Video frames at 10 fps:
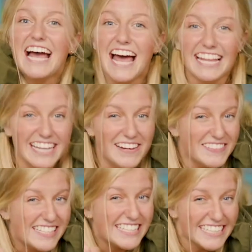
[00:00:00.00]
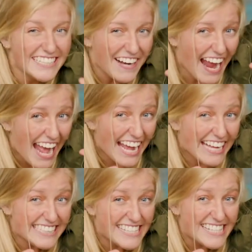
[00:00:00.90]
and let me see your
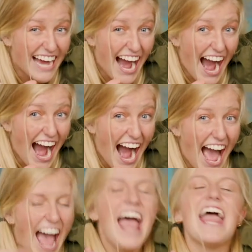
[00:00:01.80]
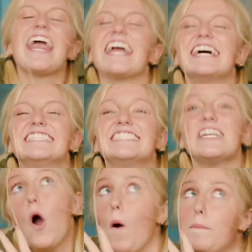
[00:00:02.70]
hands. And
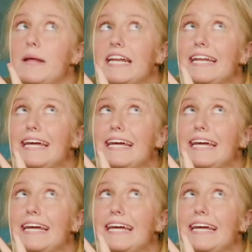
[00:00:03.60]
open,